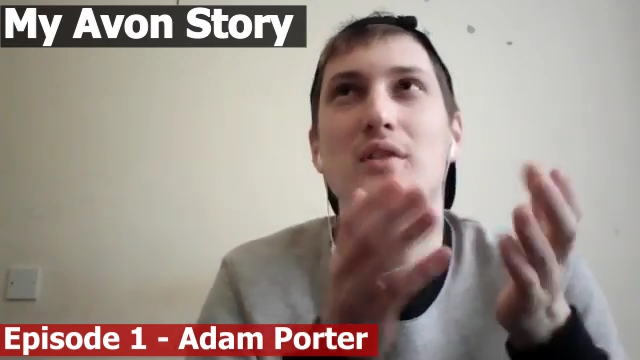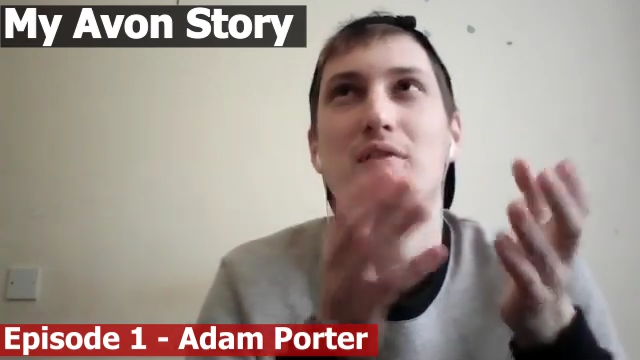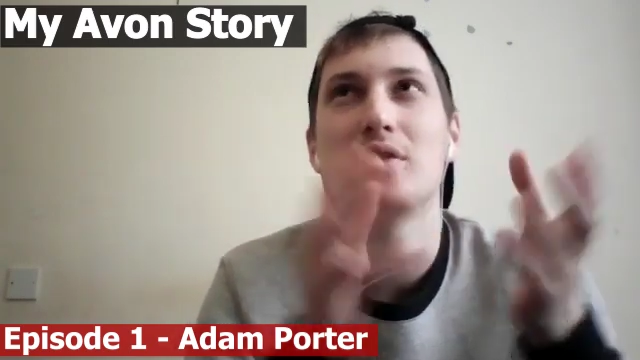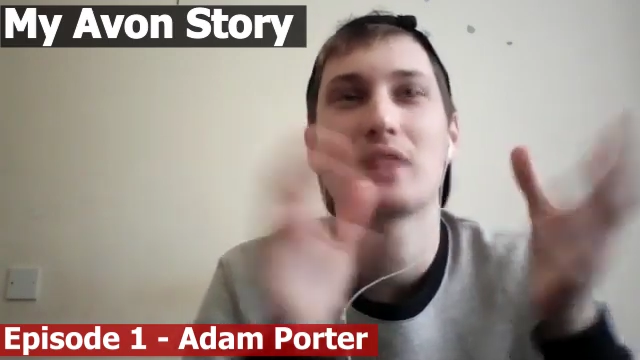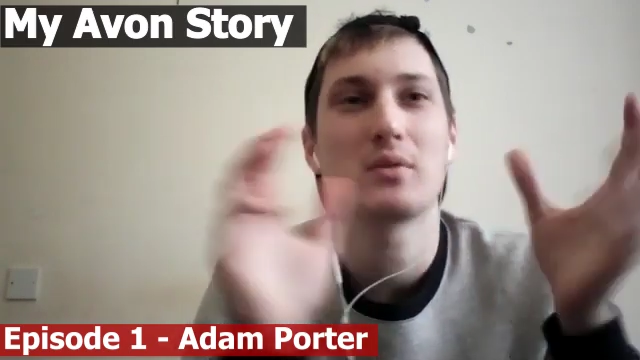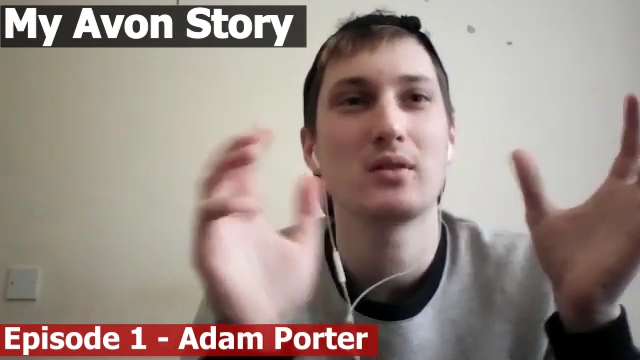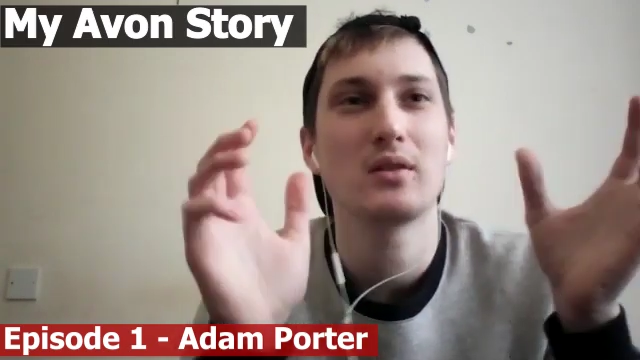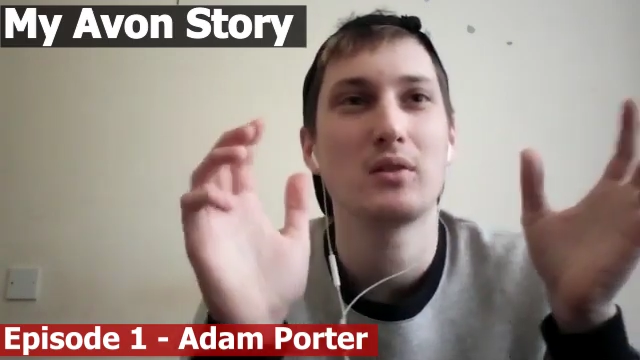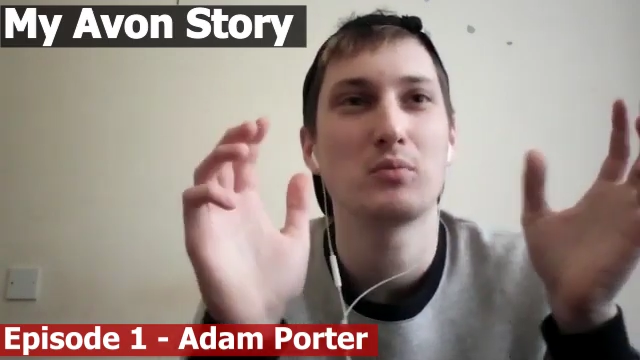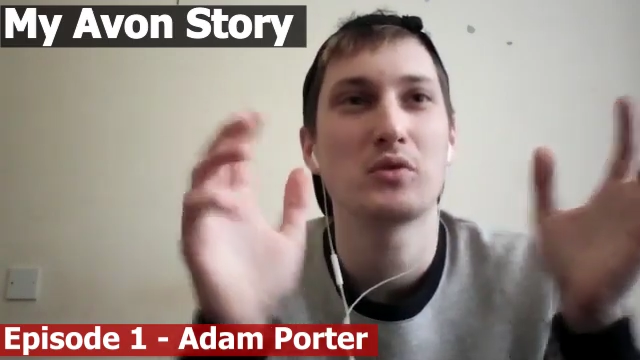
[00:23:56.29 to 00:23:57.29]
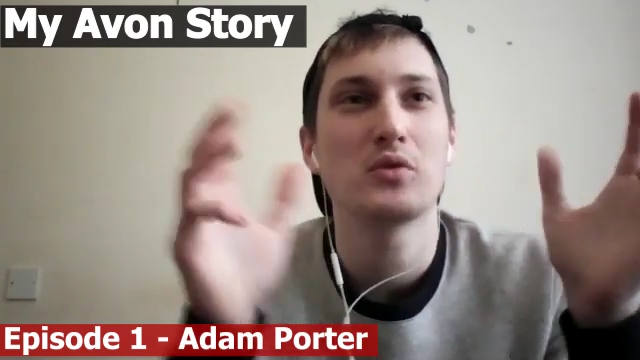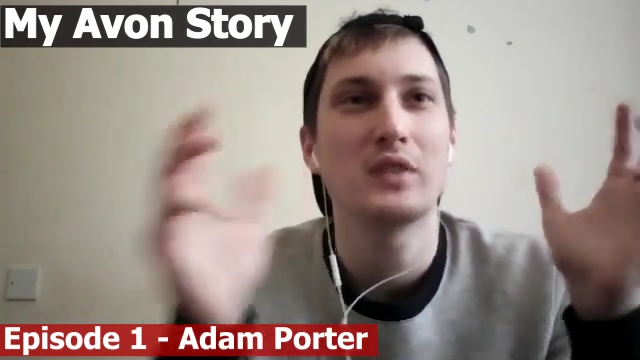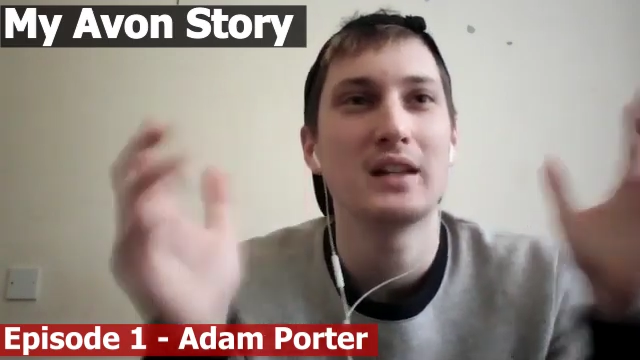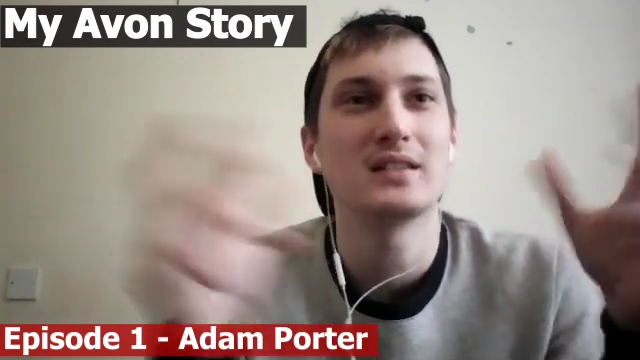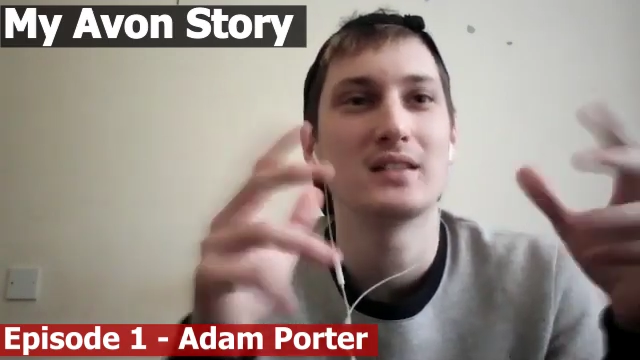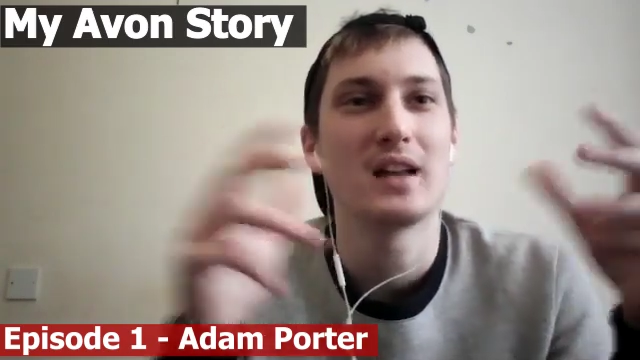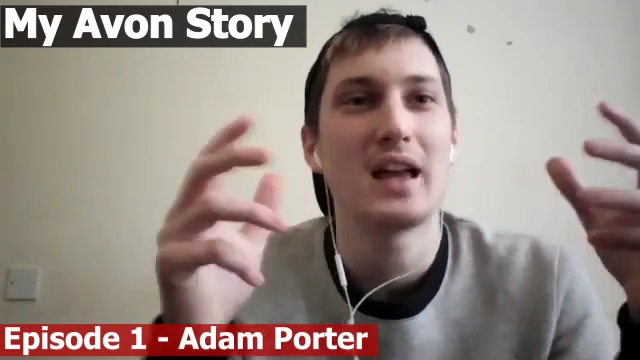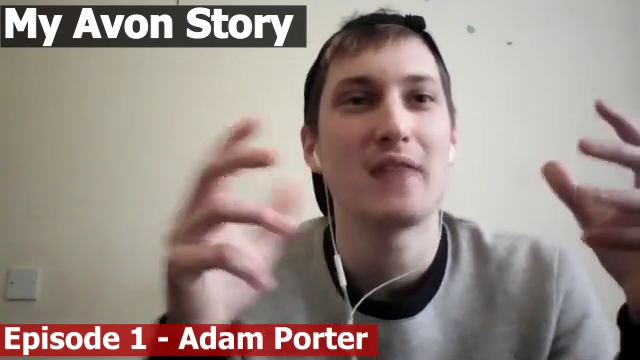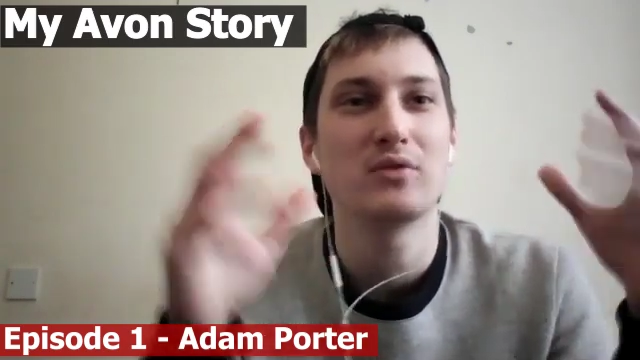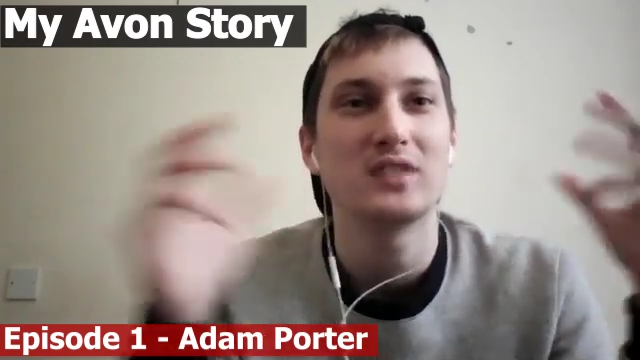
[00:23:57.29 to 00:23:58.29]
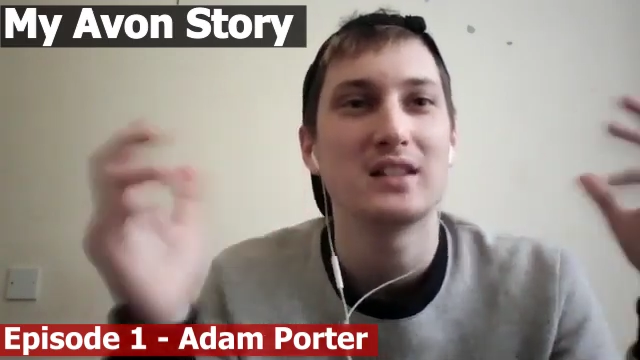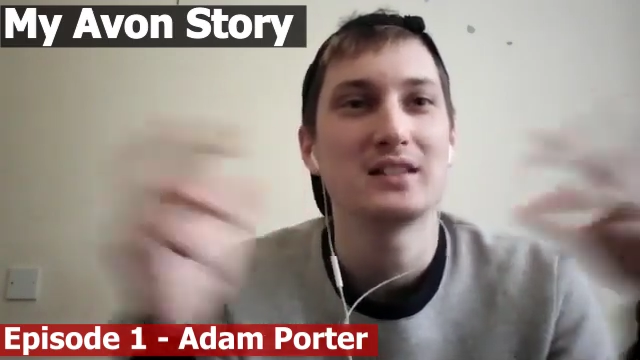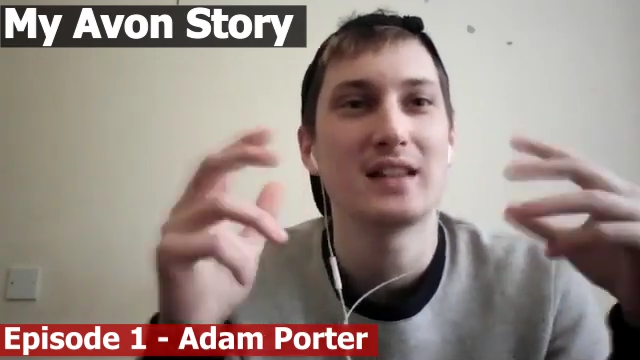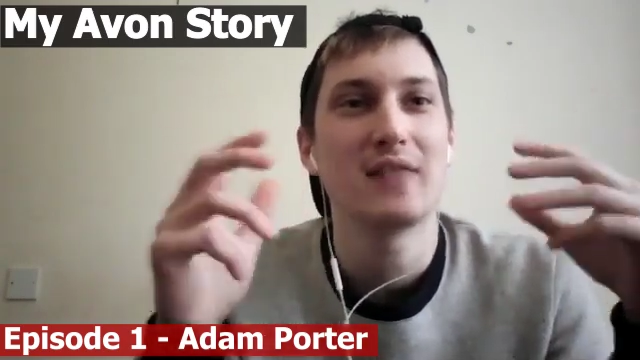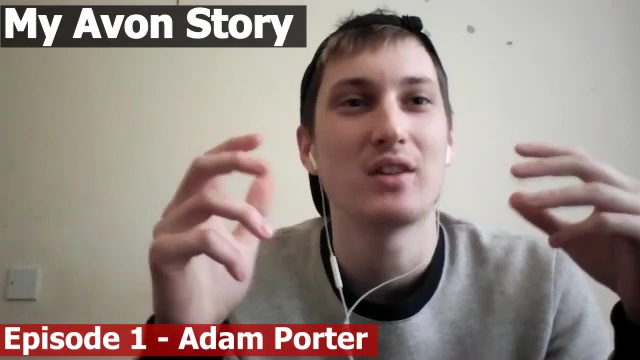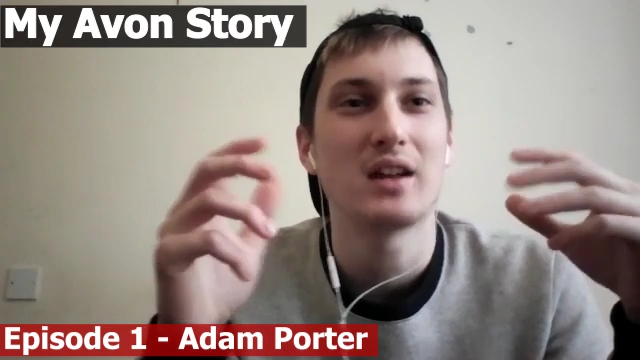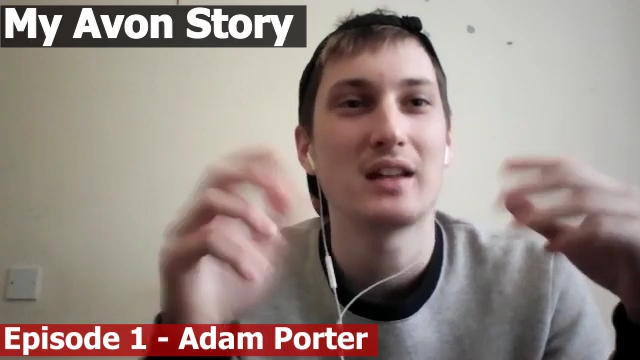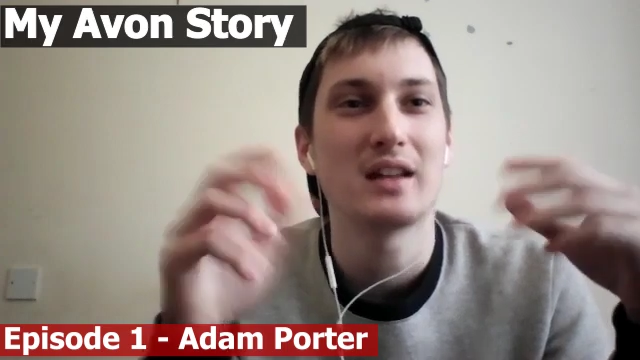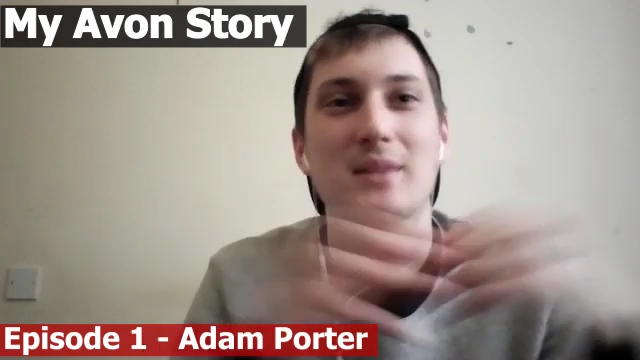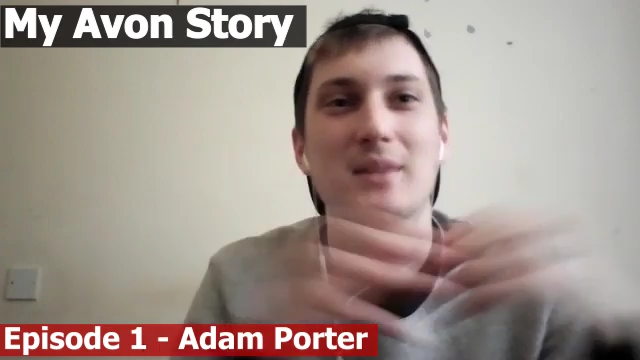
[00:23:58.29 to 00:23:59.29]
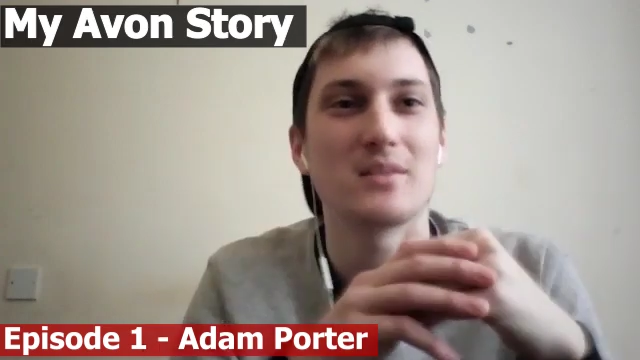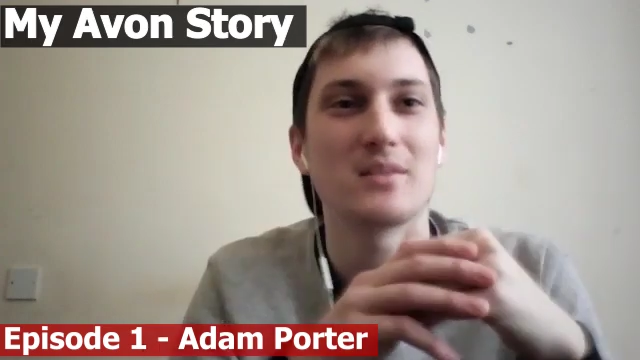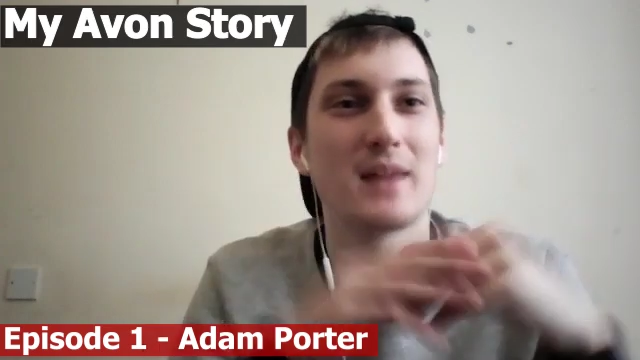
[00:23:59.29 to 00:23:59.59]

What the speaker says: It feels like we're all in it, like everyone's in it together, especially at